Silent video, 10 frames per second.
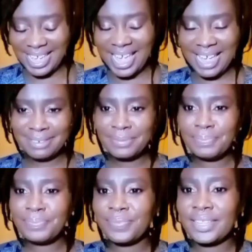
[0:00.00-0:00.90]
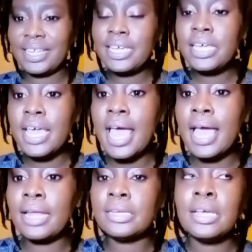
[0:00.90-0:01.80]
and he
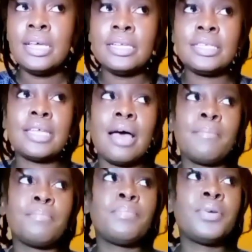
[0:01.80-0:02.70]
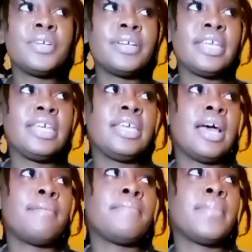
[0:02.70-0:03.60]
had some pretty
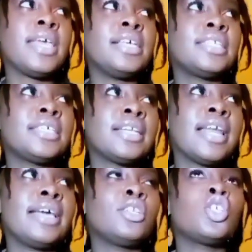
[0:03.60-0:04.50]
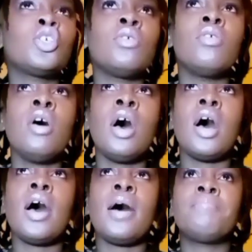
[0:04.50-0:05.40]
amazing lines so
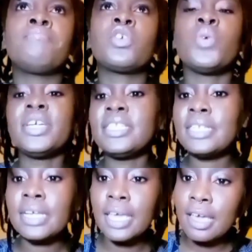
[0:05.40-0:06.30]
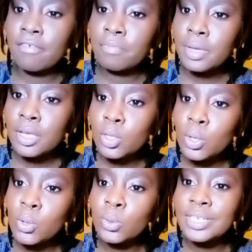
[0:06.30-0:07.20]
um kwesta gave me
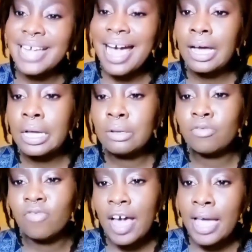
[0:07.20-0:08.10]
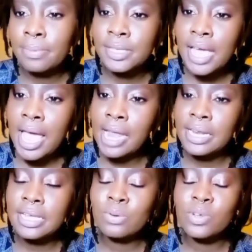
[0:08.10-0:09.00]
those uncle vibes and
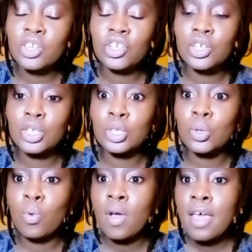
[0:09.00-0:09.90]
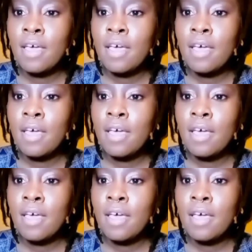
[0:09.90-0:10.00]
it was just so